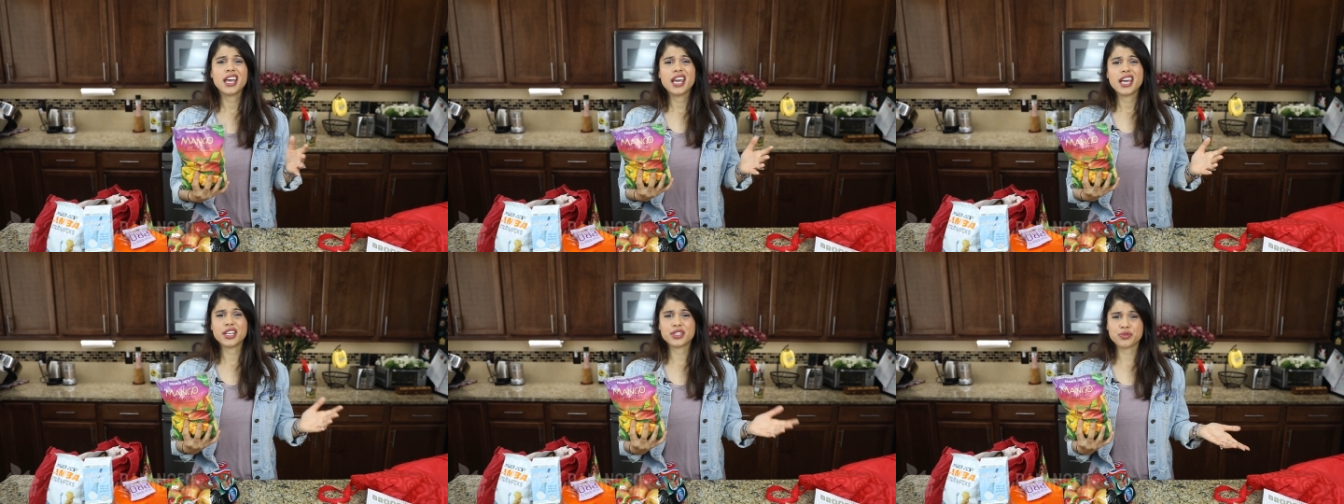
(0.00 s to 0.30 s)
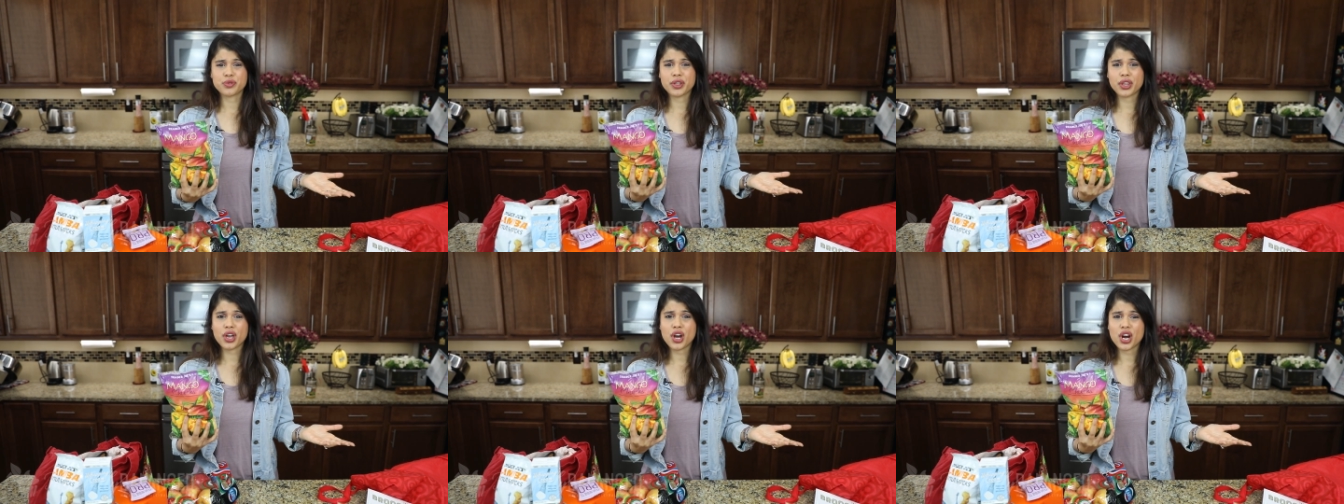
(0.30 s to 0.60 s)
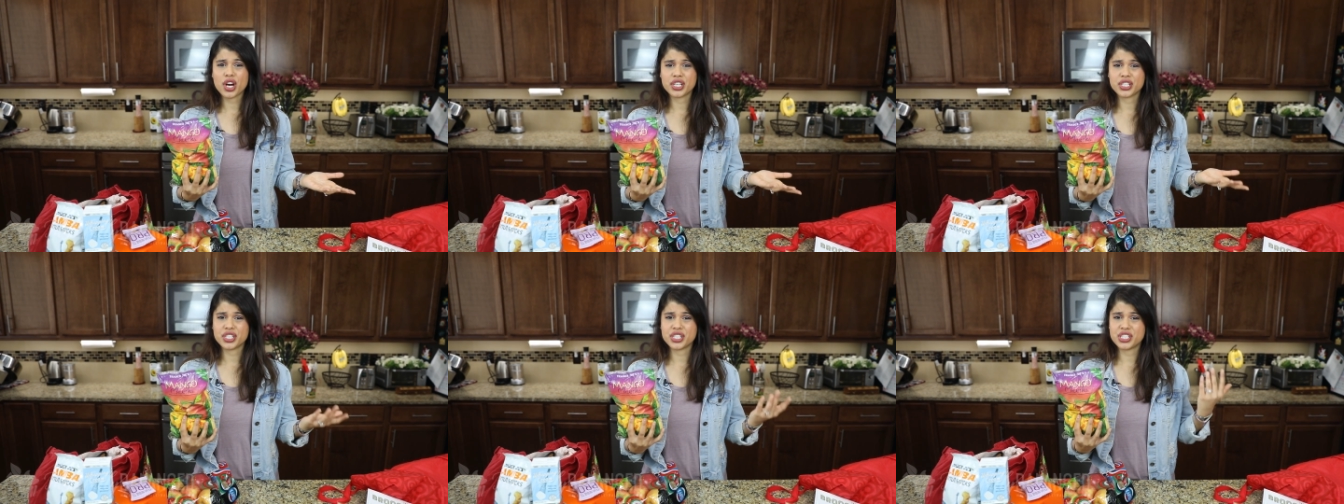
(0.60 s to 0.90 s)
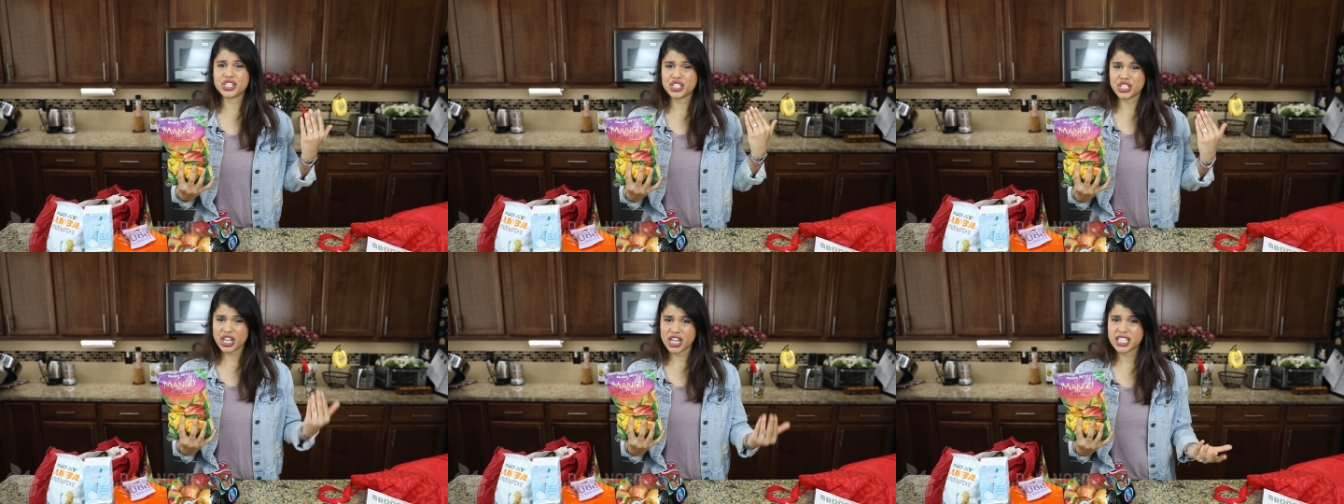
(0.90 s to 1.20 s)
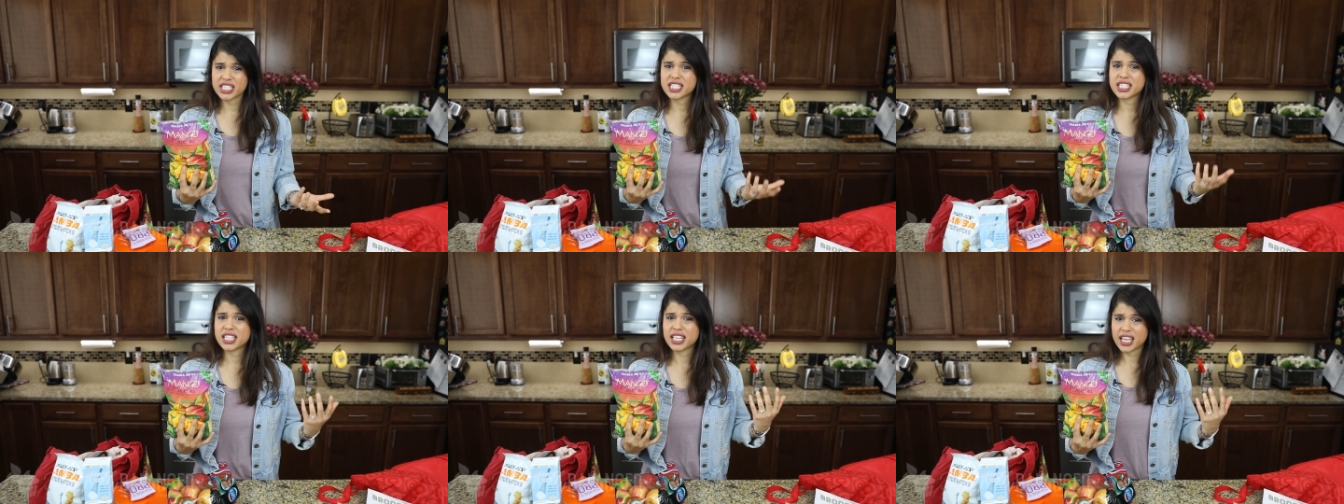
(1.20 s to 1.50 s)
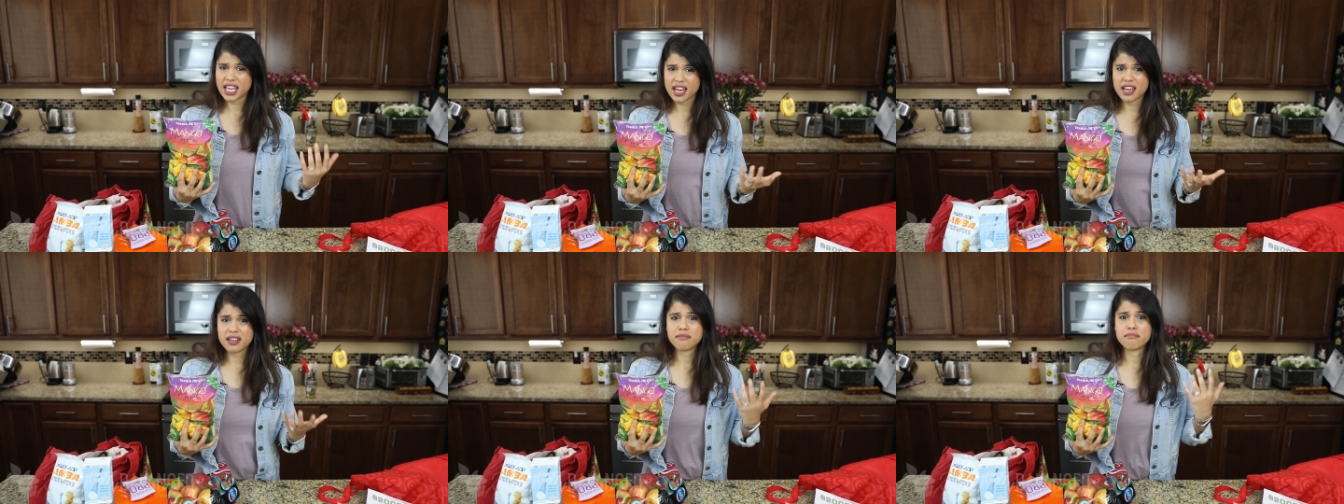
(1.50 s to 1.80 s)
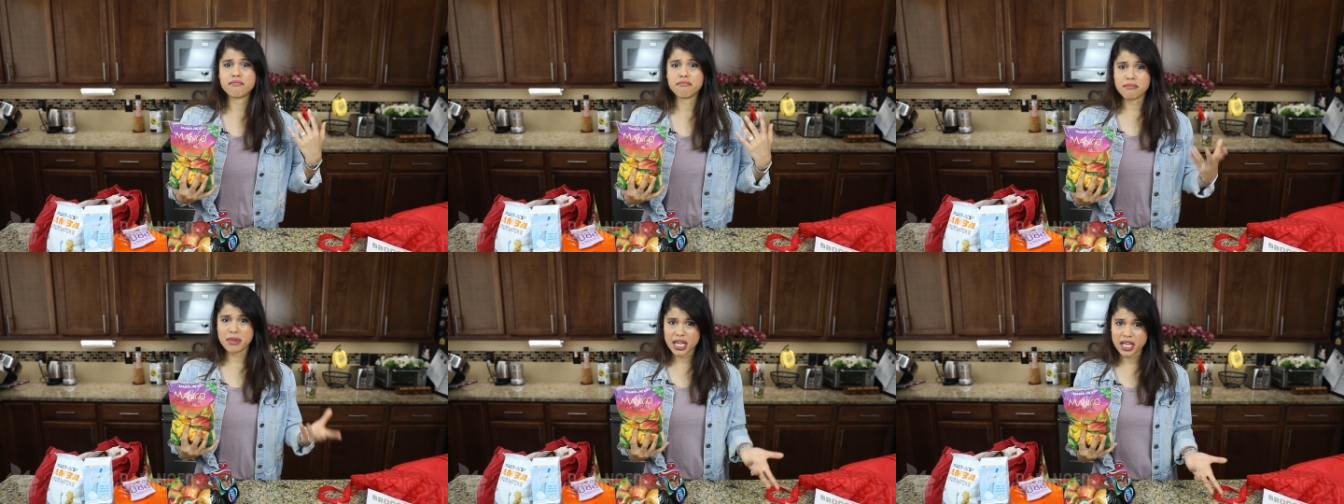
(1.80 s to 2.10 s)
It's really hard to just get
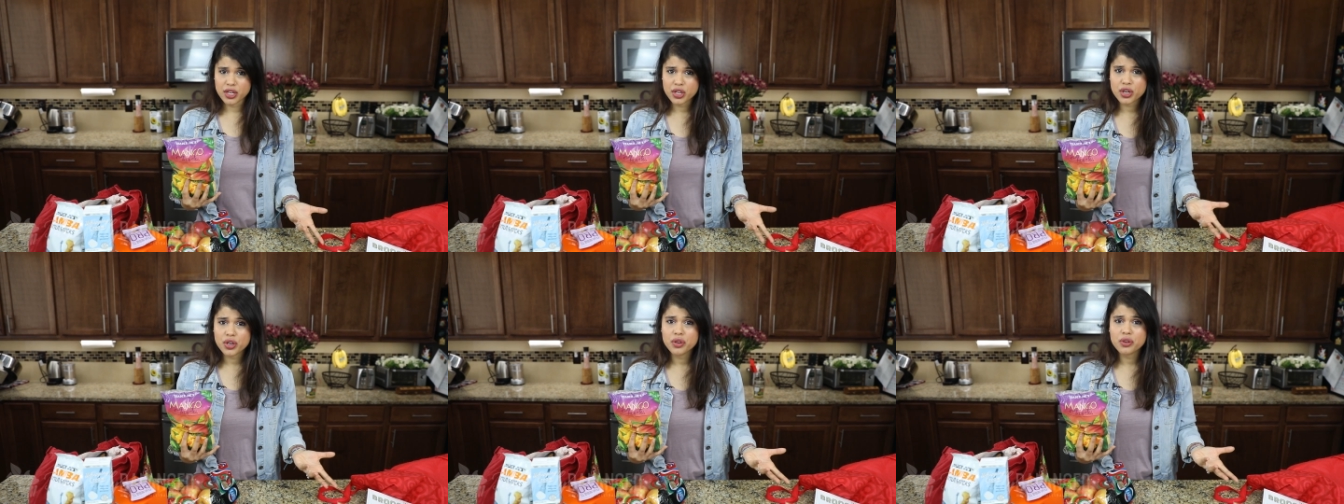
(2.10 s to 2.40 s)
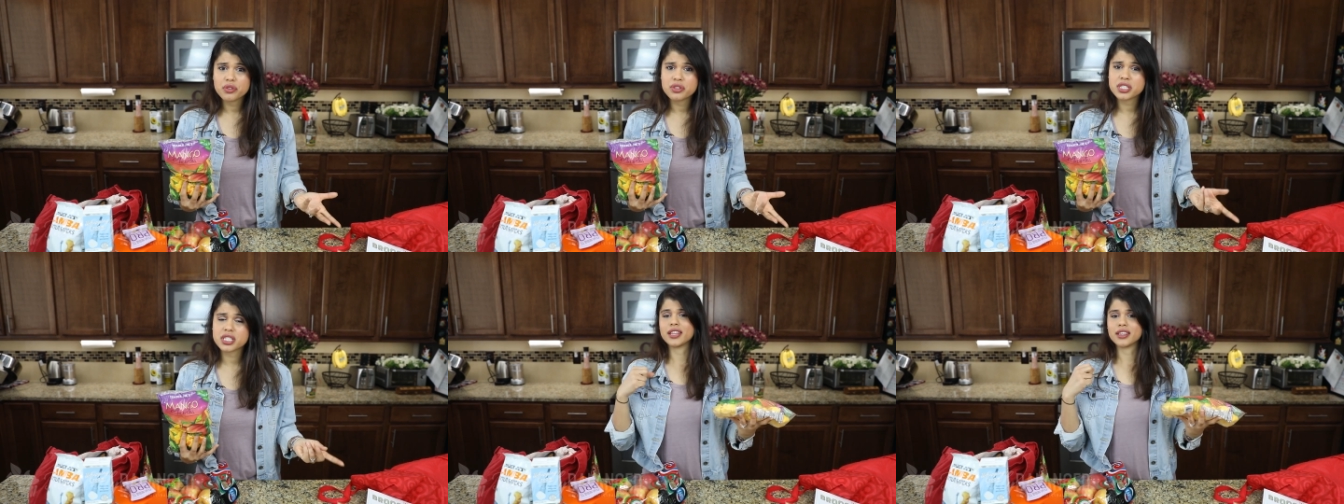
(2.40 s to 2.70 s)
mangoes.